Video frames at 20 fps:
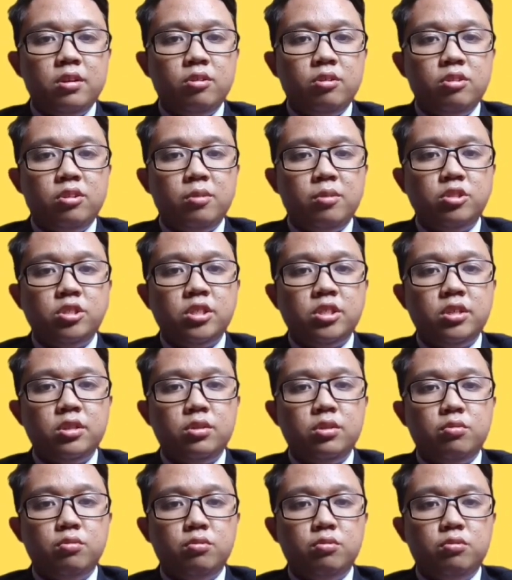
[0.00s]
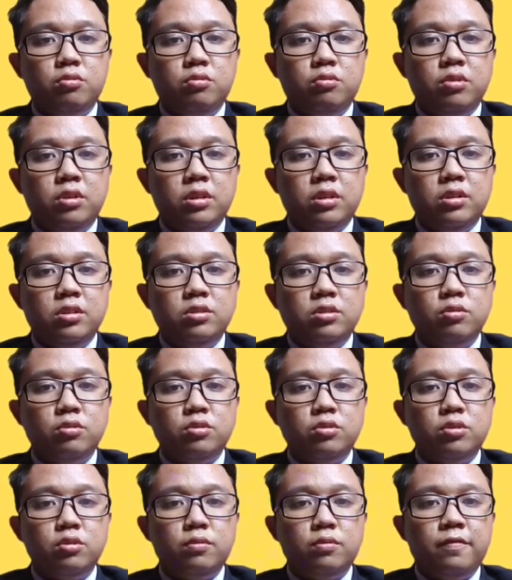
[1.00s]
contribution to the
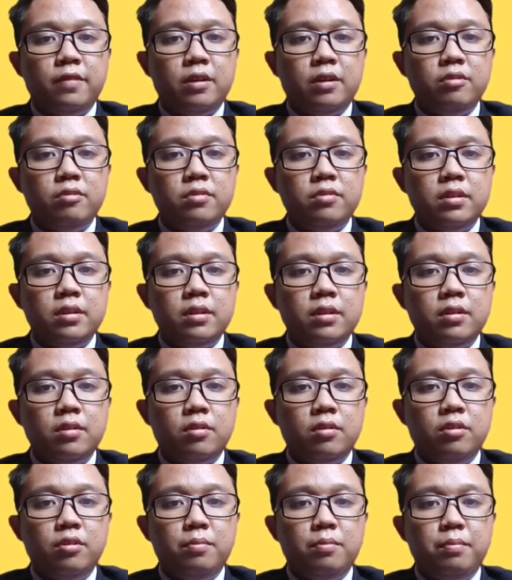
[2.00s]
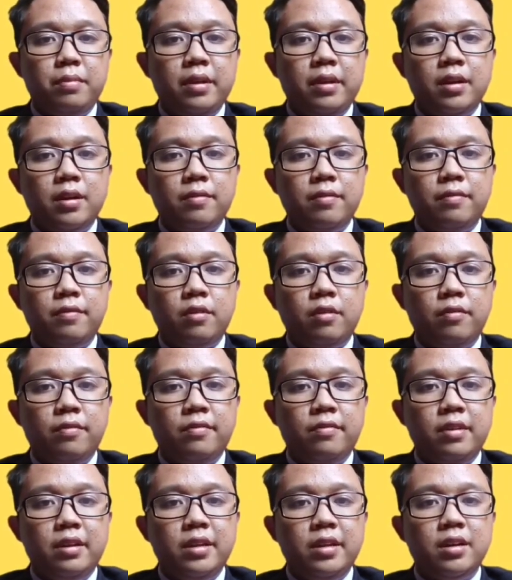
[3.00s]
SOCSO fund on behalf of
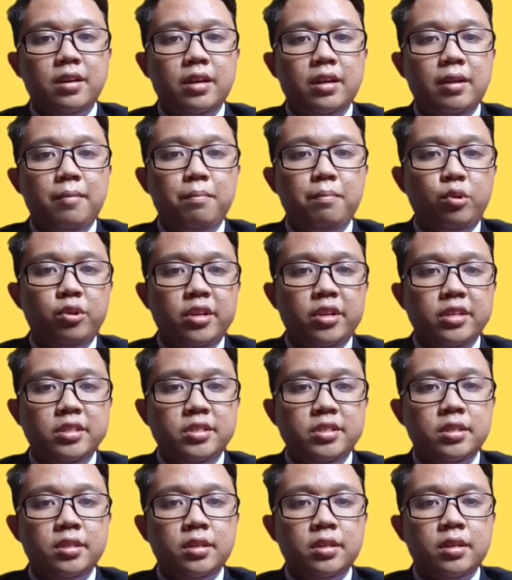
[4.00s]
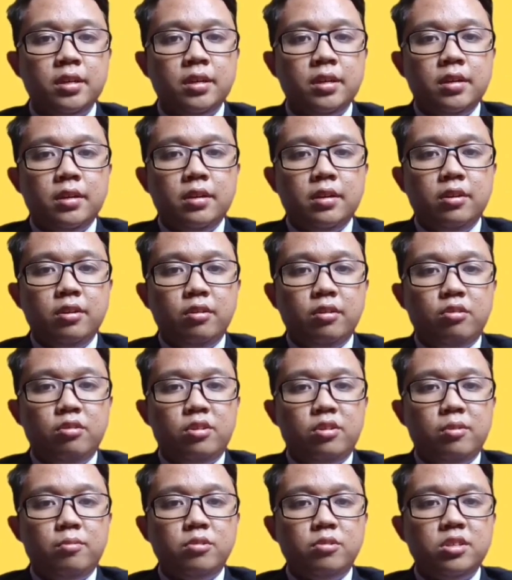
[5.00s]
their employees. The
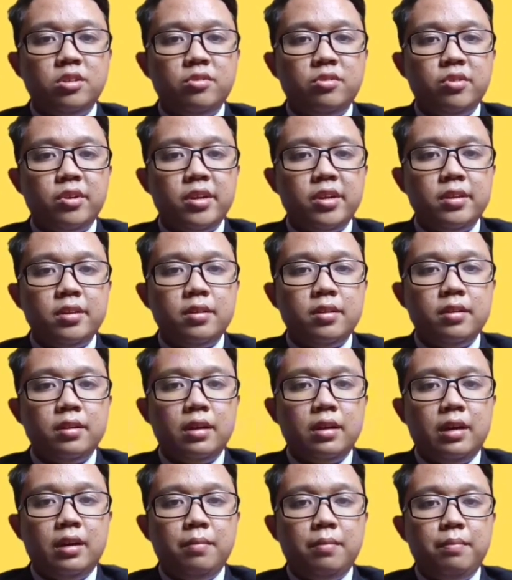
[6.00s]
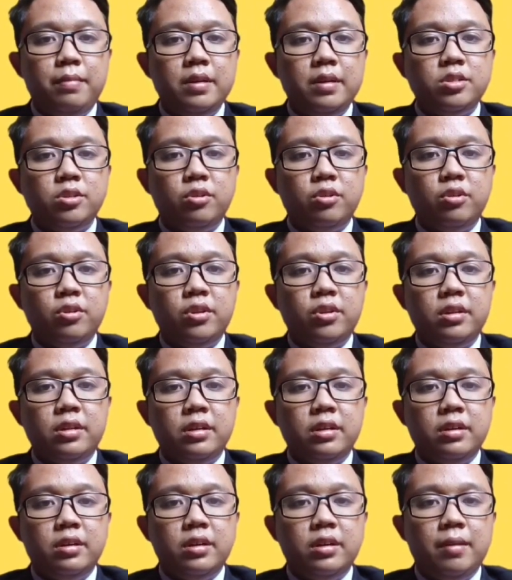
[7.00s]
contribution rate are based on
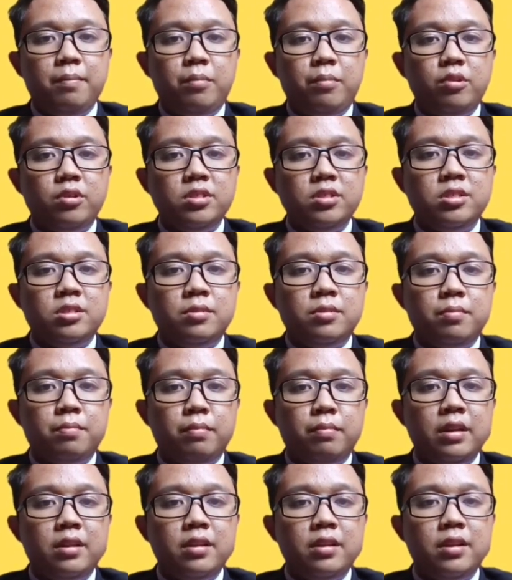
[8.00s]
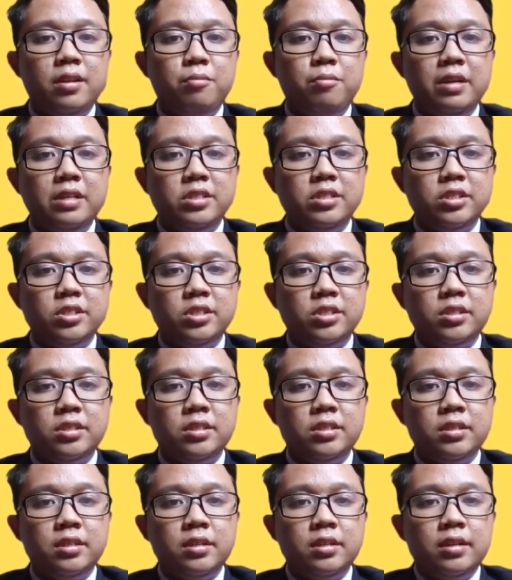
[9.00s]
the employees' monthly wages,
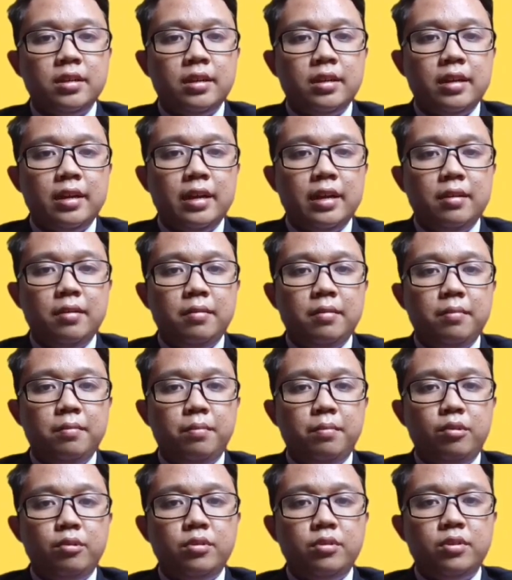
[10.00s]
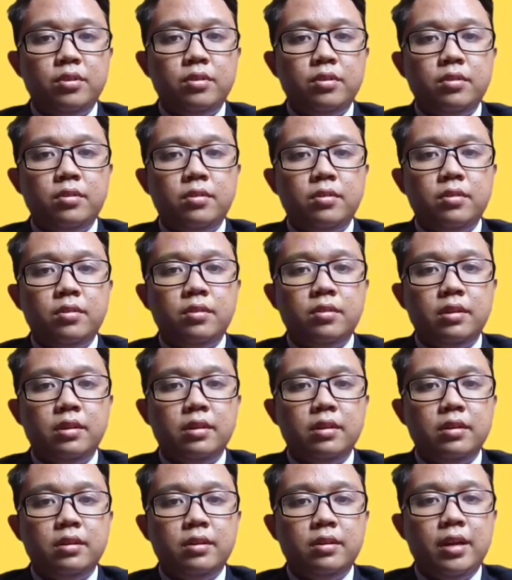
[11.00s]
and both
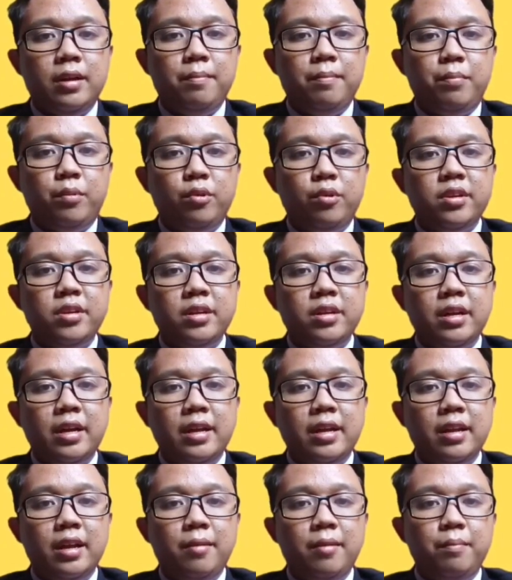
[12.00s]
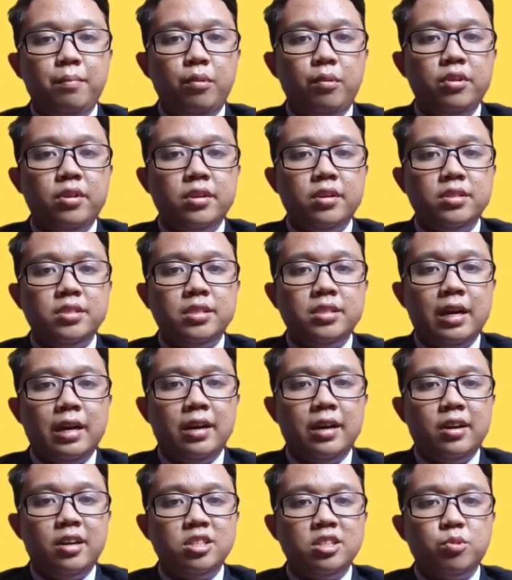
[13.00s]
the employer and employees
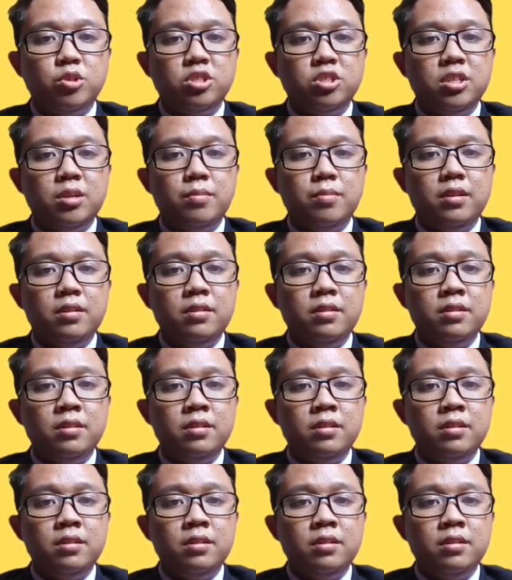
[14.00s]
are responsible